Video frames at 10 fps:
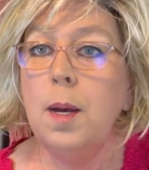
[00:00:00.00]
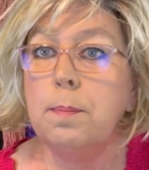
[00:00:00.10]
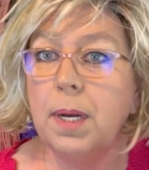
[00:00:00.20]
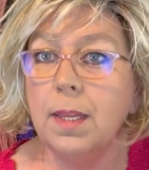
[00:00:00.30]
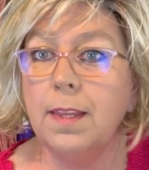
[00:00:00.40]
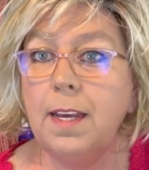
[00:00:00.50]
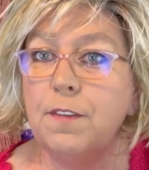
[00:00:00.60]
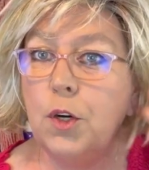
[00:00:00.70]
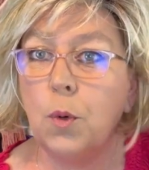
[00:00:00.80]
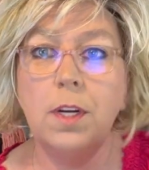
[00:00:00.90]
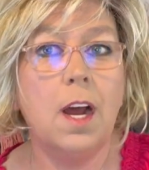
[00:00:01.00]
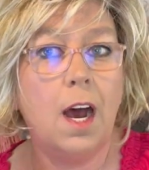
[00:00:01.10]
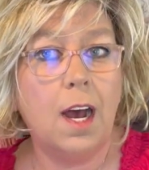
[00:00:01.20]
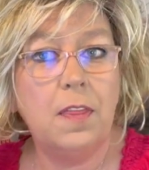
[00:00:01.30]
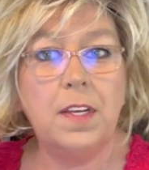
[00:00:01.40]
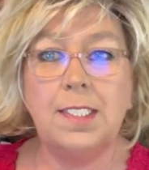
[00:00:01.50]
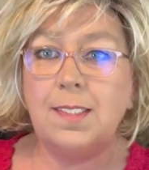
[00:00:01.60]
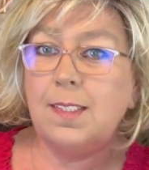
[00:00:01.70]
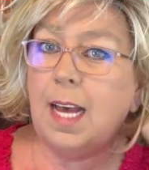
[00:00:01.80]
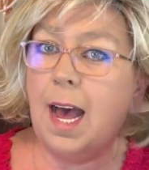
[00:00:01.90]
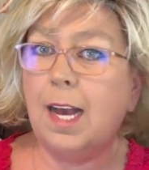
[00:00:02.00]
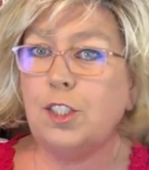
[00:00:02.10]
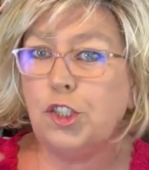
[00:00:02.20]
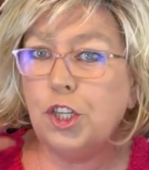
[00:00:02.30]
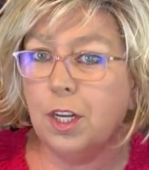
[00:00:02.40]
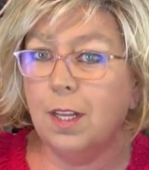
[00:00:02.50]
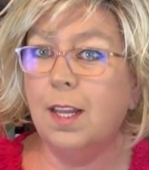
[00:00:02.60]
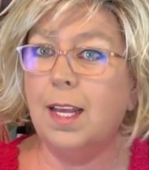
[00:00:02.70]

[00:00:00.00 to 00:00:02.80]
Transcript: Believe it or not, this is actually